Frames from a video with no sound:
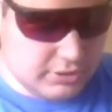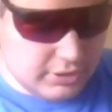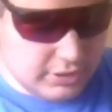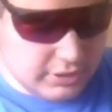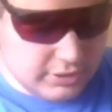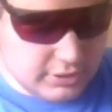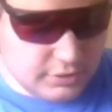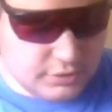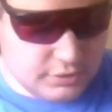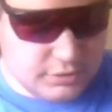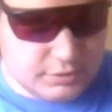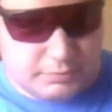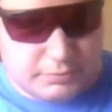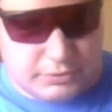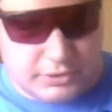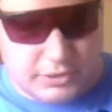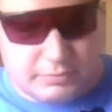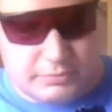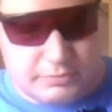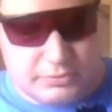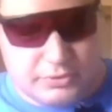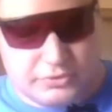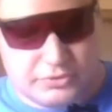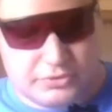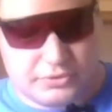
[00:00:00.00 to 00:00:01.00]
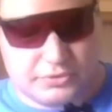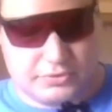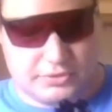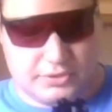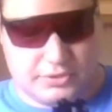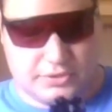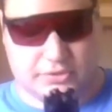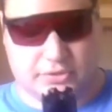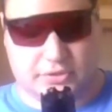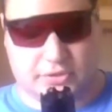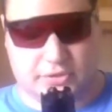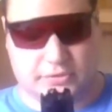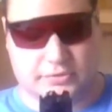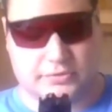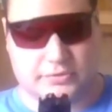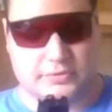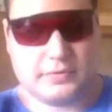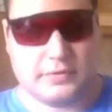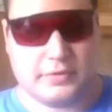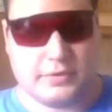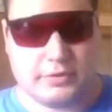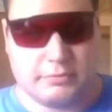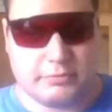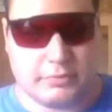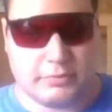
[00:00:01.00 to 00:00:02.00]
It doesn't play music or anything,
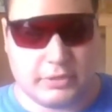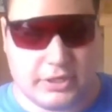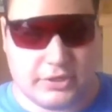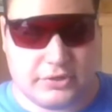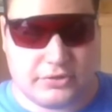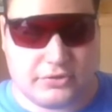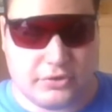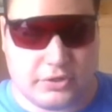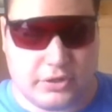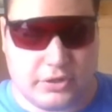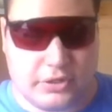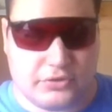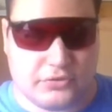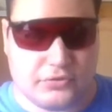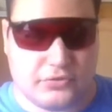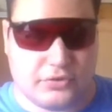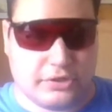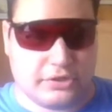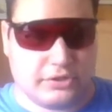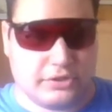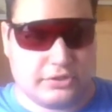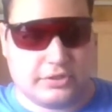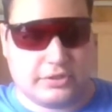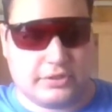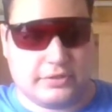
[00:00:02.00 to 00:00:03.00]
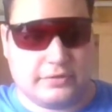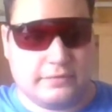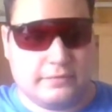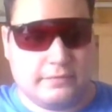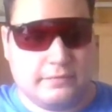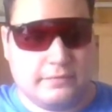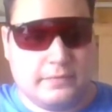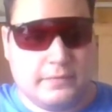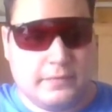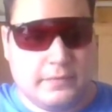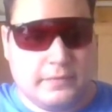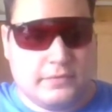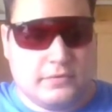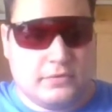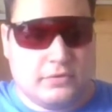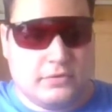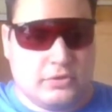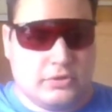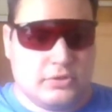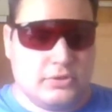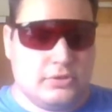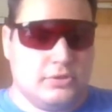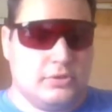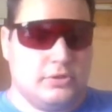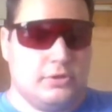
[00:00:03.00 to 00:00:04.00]
but I just thought it's funny that
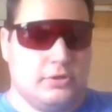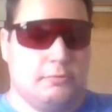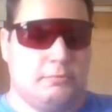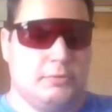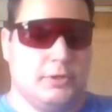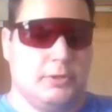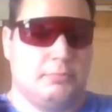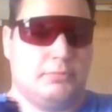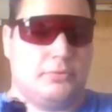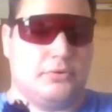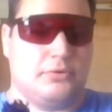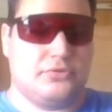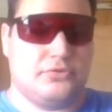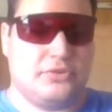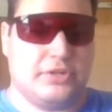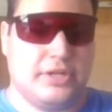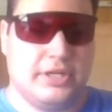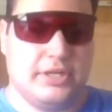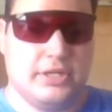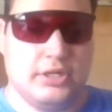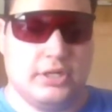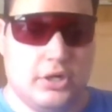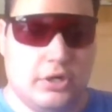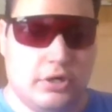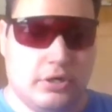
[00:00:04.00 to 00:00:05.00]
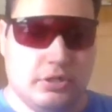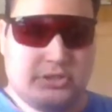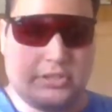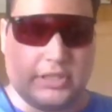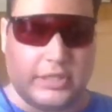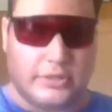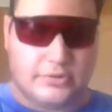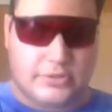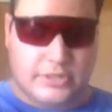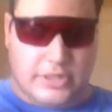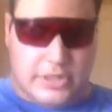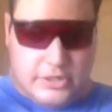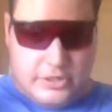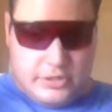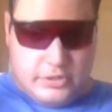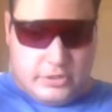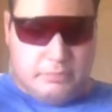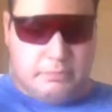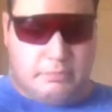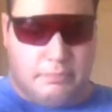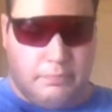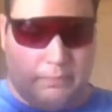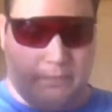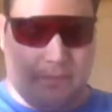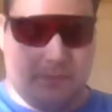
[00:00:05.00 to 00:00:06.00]
people say, "Oh, it's outdated
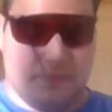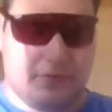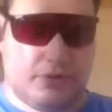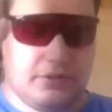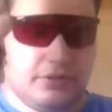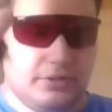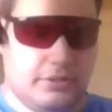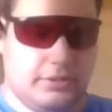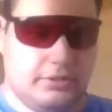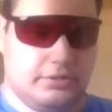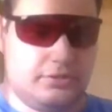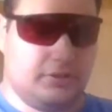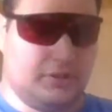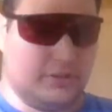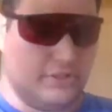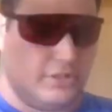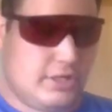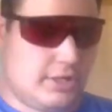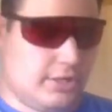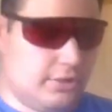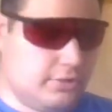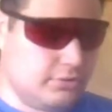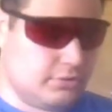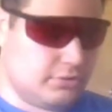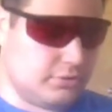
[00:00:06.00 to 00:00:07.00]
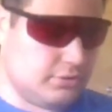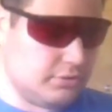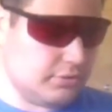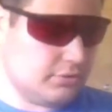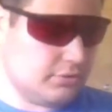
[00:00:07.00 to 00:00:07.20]
technology."